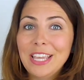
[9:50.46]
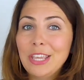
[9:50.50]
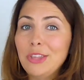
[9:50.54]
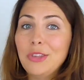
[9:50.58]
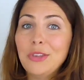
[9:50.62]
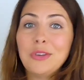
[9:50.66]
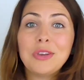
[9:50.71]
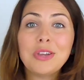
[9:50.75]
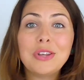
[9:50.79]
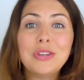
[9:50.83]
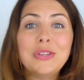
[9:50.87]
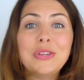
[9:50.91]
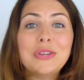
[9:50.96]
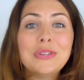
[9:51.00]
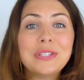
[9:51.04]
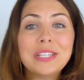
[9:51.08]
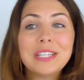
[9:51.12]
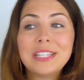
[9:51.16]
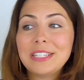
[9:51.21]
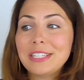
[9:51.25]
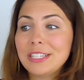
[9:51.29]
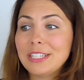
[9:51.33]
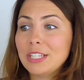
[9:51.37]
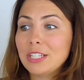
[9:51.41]
You can use
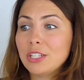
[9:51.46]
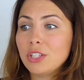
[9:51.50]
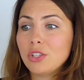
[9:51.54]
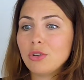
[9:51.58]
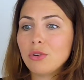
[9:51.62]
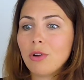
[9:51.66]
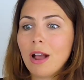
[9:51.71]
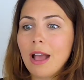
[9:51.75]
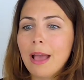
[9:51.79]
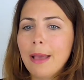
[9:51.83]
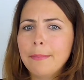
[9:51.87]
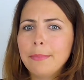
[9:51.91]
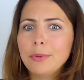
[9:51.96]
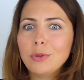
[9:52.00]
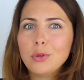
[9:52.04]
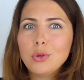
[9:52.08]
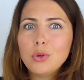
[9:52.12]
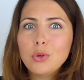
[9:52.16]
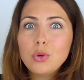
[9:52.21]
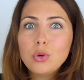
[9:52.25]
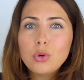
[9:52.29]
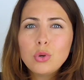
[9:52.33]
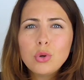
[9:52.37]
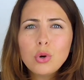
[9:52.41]
it to describe
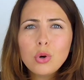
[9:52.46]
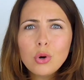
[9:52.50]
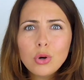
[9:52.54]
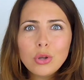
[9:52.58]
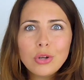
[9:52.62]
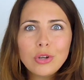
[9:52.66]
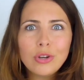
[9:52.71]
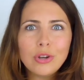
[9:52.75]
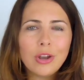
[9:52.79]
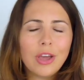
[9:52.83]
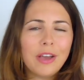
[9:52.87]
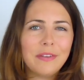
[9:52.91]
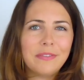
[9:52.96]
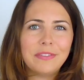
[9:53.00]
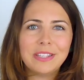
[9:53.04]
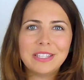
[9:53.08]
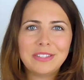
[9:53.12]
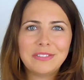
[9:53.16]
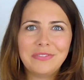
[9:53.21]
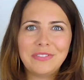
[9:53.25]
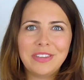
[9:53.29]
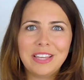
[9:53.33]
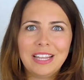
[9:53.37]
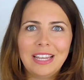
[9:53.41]
good
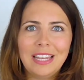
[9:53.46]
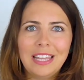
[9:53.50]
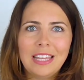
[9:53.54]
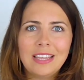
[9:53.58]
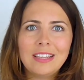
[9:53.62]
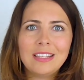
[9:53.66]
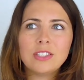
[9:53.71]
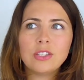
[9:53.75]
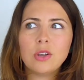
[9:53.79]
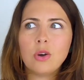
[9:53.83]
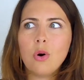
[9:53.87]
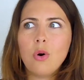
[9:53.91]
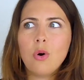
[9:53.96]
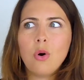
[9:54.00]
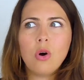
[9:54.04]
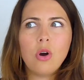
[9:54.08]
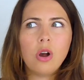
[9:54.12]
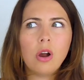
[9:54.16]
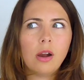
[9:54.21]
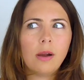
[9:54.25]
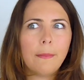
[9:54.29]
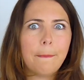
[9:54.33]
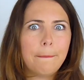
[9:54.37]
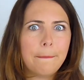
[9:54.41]
nervous feelings
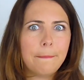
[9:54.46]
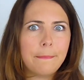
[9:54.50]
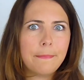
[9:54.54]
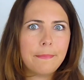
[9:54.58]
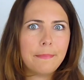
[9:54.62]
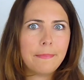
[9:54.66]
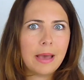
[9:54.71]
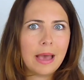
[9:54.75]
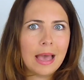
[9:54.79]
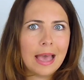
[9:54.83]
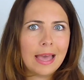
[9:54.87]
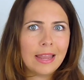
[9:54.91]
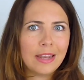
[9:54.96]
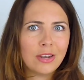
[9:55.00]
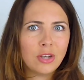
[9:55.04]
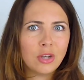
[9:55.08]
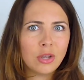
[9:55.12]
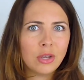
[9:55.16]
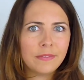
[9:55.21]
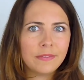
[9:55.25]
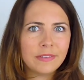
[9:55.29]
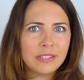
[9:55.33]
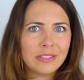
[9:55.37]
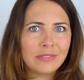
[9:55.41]
or bad
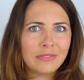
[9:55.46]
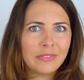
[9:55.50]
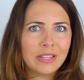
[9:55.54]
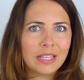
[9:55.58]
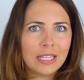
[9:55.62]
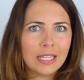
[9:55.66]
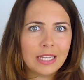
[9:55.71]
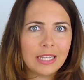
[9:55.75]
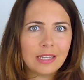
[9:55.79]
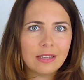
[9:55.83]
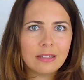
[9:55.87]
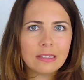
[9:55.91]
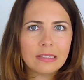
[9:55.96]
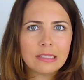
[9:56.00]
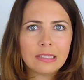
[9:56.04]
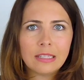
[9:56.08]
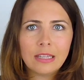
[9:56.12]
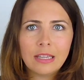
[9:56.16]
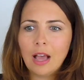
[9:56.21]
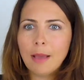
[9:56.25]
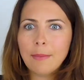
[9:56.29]
nervous feelings.